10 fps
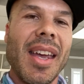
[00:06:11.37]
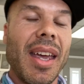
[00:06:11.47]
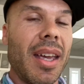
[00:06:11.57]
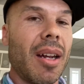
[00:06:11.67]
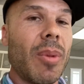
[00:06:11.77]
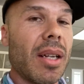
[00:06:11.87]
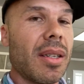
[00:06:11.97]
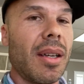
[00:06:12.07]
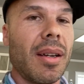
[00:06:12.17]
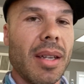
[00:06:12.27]
and I'm not
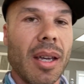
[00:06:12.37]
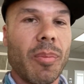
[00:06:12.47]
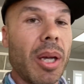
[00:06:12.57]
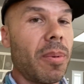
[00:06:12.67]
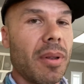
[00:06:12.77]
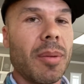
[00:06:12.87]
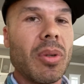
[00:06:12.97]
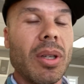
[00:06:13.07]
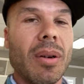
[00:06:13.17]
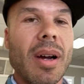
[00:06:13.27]
saying I take a paperclip
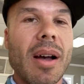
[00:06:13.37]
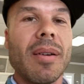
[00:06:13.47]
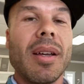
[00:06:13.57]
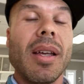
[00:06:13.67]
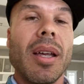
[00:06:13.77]
to the grout.